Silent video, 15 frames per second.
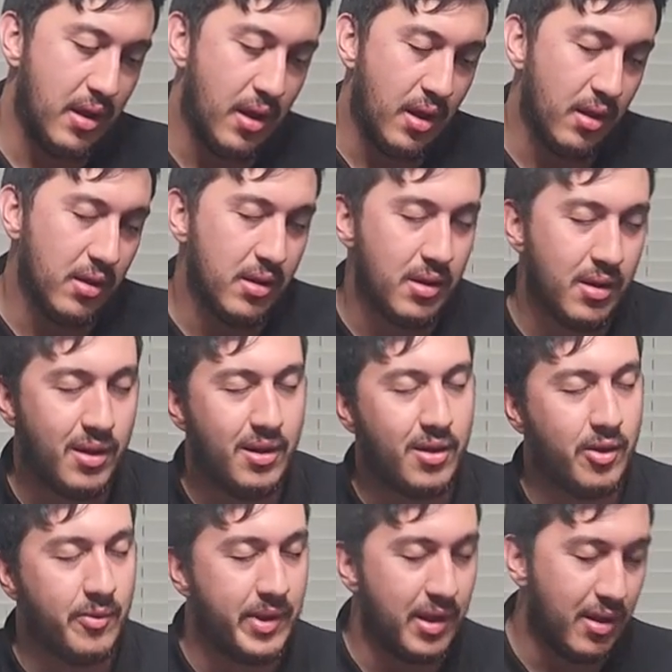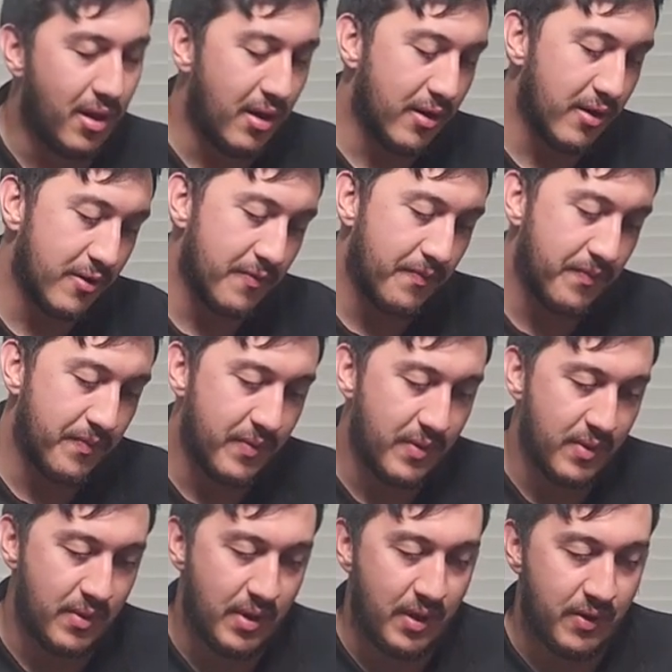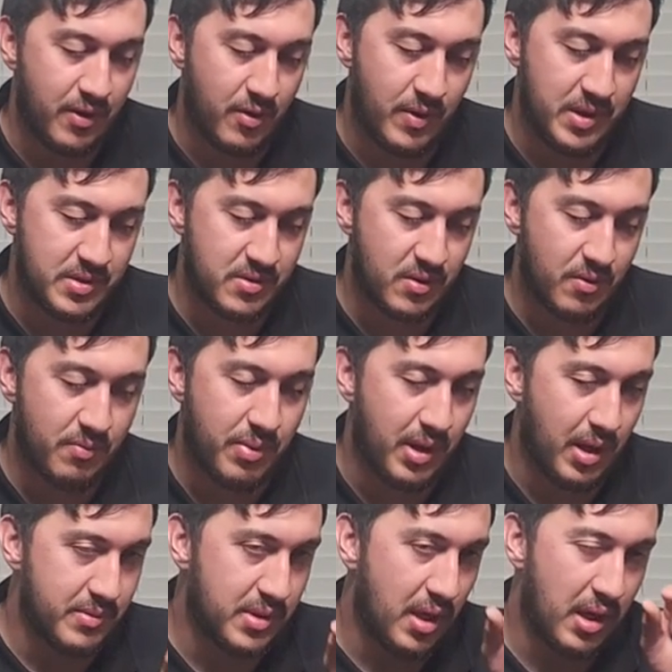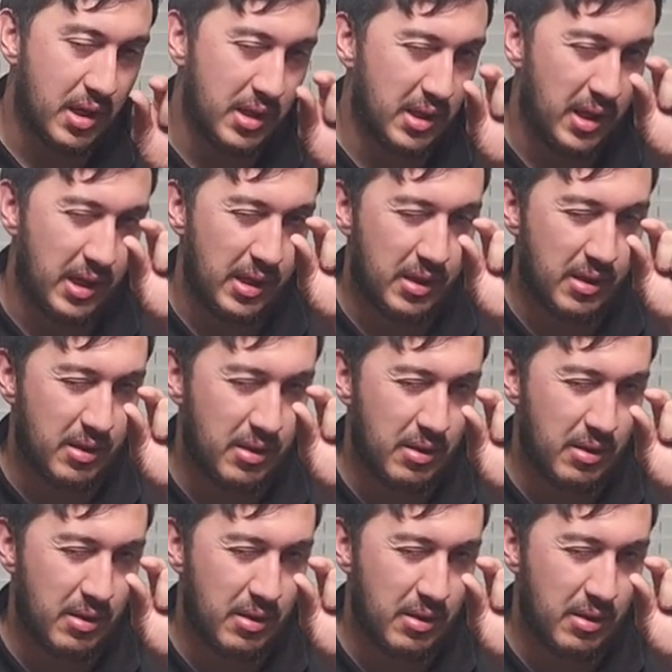a little bit longer than the original, but I'm talking like,